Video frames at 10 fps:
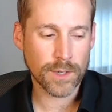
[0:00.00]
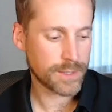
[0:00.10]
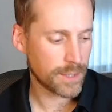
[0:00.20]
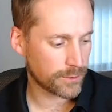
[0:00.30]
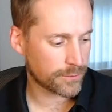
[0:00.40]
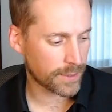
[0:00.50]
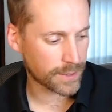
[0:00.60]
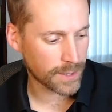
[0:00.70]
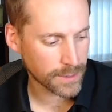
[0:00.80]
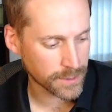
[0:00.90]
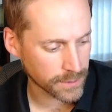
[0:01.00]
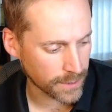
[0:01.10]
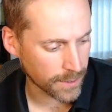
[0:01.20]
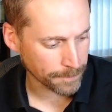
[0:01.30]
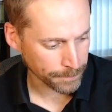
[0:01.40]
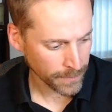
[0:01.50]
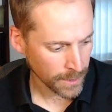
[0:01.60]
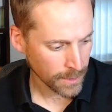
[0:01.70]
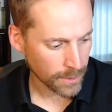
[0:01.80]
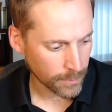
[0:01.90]
Sounds fantastic, Sam.
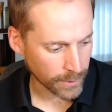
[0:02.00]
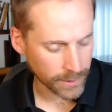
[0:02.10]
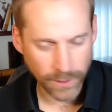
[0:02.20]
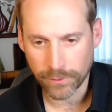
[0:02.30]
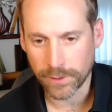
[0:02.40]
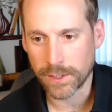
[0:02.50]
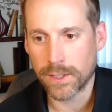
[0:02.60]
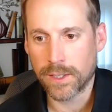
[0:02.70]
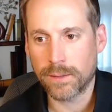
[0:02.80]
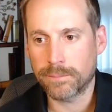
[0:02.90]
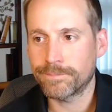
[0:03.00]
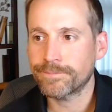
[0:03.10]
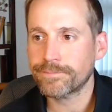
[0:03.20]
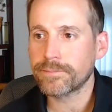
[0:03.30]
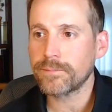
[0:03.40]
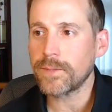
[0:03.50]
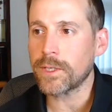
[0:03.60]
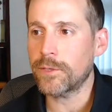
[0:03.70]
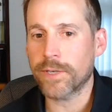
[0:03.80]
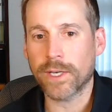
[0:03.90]
We could definitely, if
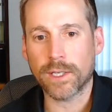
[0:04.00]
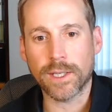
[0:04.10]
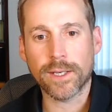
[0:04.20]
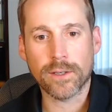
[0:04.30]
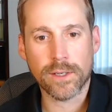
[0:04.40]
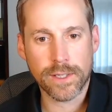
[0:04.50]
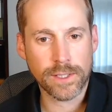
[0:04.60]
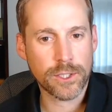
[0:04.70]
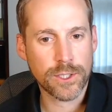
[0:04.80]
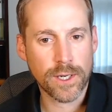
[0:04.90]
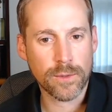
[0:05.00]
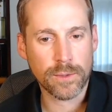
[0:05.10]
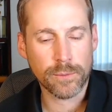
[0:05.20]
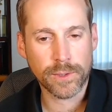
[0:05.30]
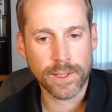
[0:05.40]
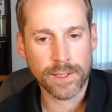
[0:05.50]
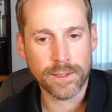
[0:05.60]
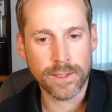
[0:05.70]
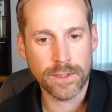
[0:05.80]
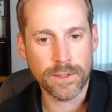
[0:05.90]
we got a link or anything to share, we can put
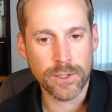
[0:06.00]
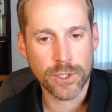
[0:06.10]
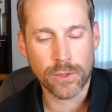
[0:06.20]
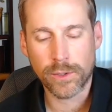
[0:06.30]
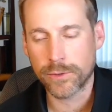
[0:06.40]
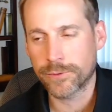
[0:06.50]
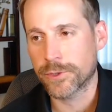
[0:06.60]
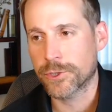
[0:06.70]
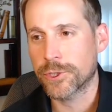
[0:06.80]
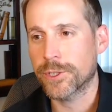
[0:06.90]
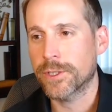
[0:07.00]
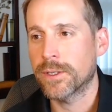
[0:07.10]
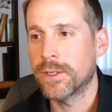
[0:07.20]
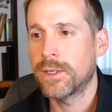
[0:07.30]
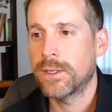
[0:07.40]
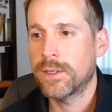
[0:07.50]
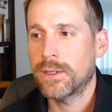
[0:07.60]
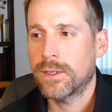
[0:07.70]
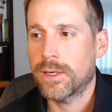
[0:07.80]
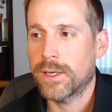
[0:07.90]
that in the show notes for sure.
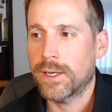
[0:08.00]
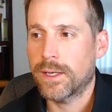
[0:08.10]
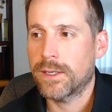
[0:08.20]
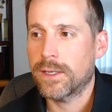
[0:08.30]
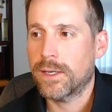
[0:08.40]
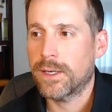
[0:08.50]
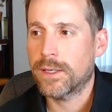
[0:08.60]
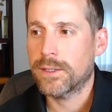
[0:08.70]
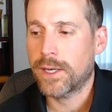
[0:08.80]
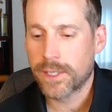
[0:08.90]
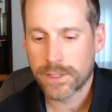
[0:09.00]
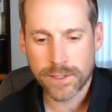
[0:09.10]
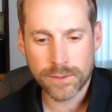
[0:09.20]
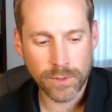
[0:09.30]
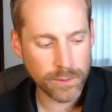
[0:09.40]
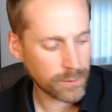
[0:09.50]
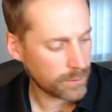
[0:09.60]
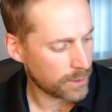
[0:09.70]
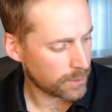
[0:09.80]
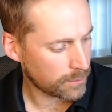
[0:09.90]
And I guess just one,
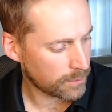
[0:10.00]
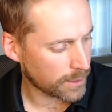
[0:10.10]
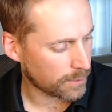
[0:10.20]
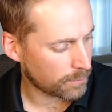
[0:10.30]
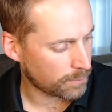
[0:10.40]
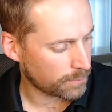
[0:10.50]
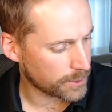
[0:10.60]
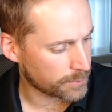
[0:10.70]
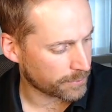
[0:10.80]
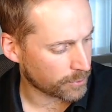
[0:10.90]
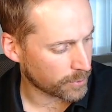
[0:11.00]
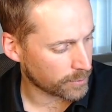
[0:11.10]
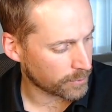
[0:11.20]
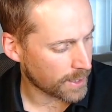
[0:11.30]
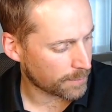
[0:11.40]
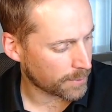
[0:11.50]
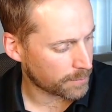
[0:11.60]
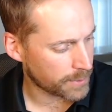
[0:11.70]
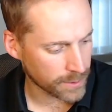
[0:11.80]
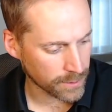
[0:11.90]
just before we wrap up
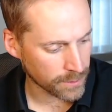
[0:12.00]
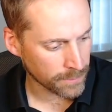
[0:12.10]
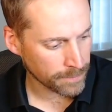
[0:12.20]
here,